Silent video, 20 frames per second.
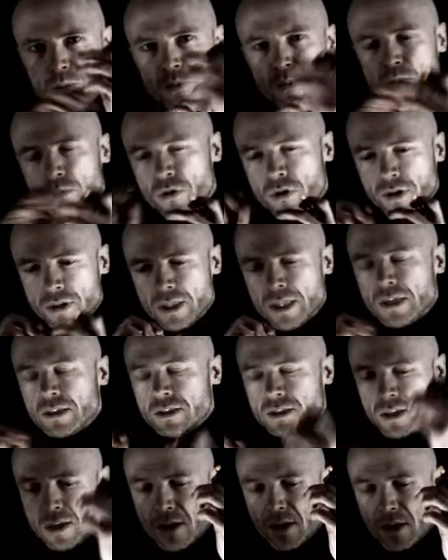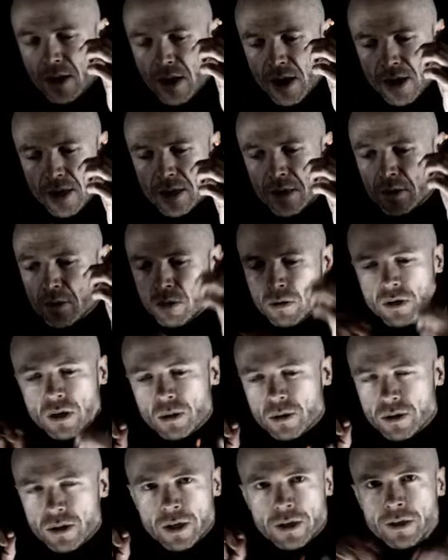point it's higher or
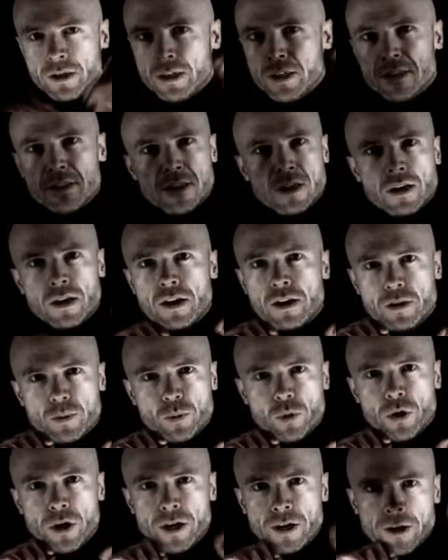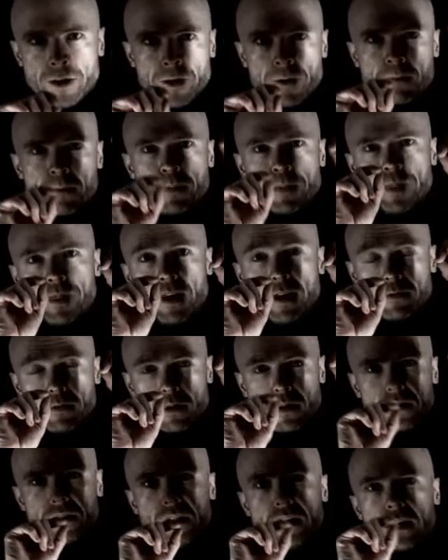lower than it is at another point, and therefore the
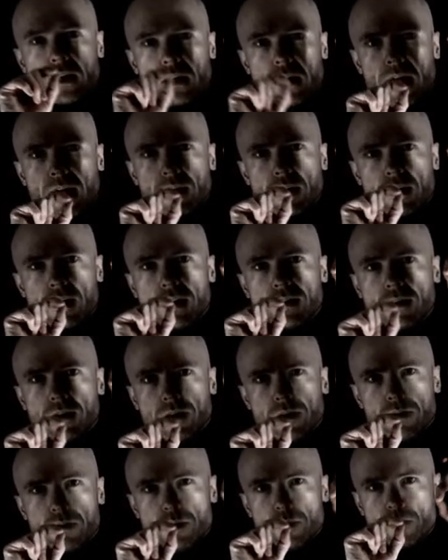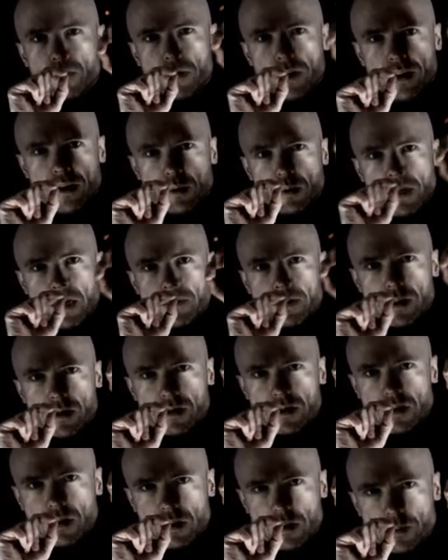secant line connecting these 2 points would have a
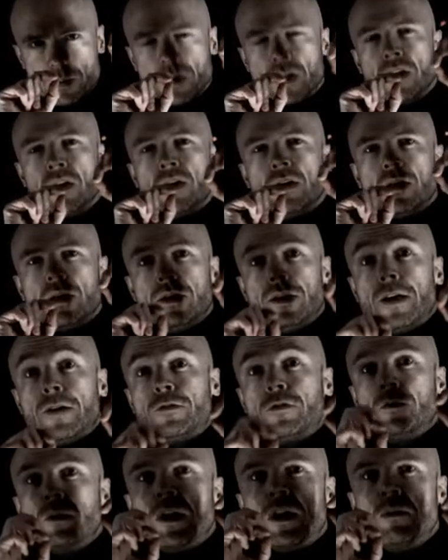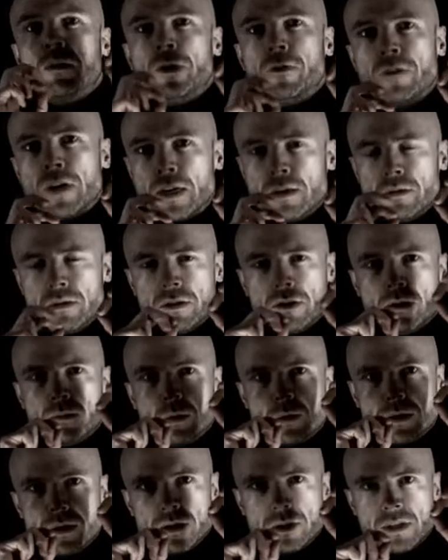slope, and therefore by the mean value theorem
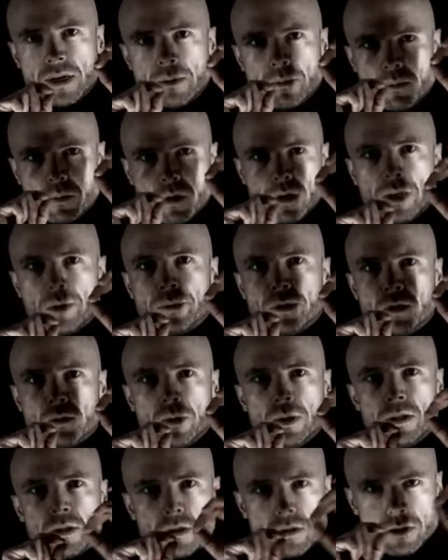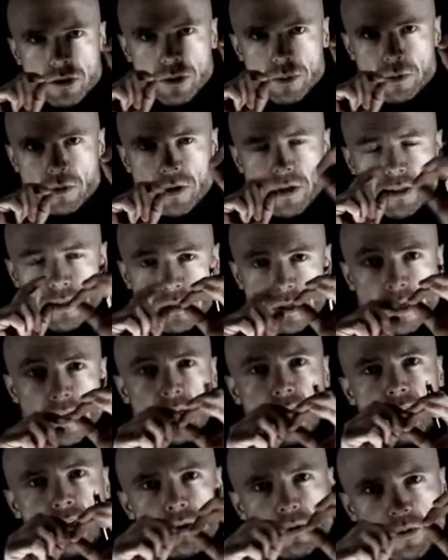there is some point in between those 2 points
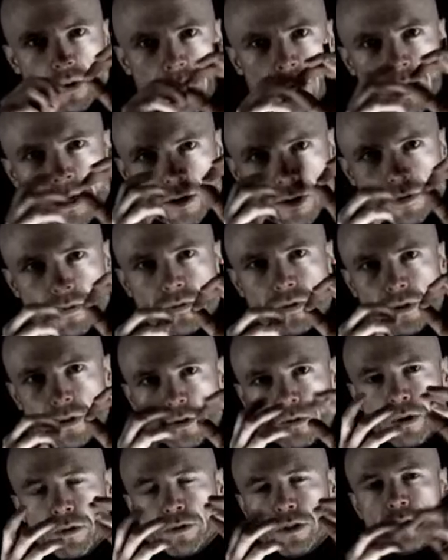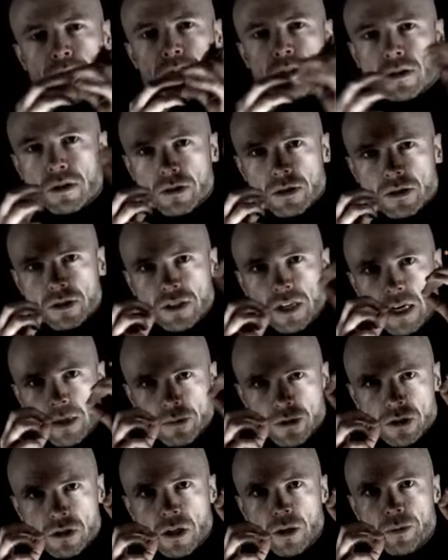where the derivative has got the same
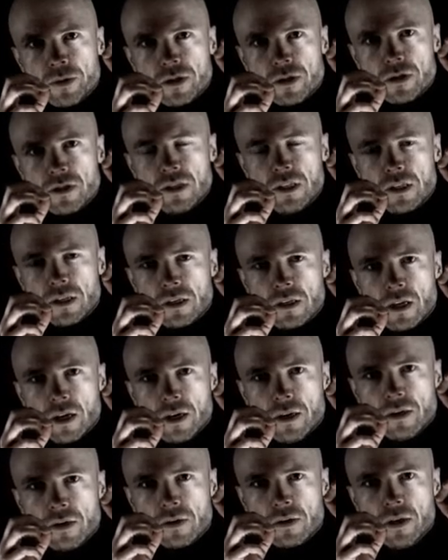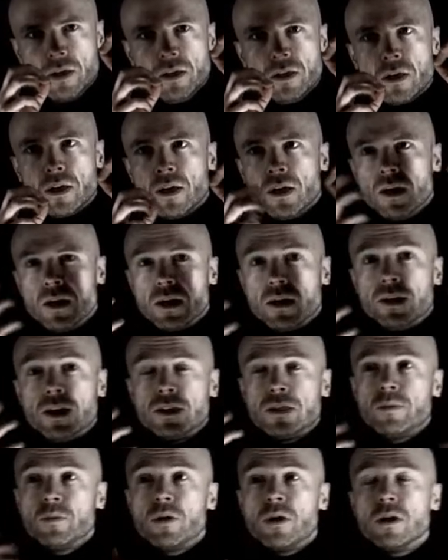slope as the secant line, right? And that's
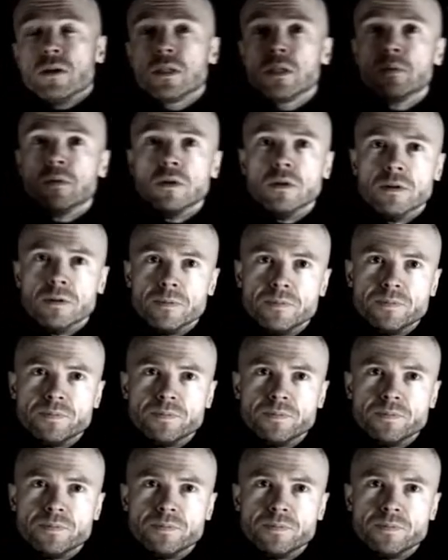impossible,